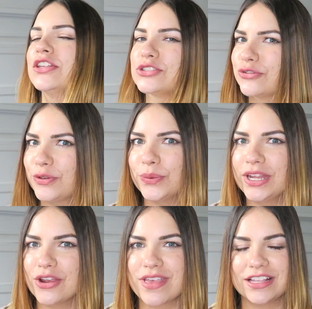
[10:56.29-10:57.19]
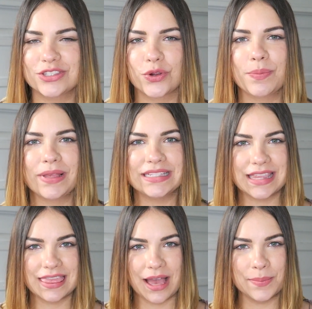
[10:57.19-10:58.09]
So if you want to hear that story, please
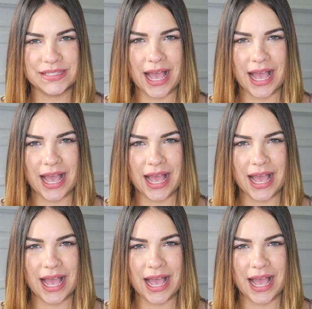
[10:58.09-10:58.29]
thumbs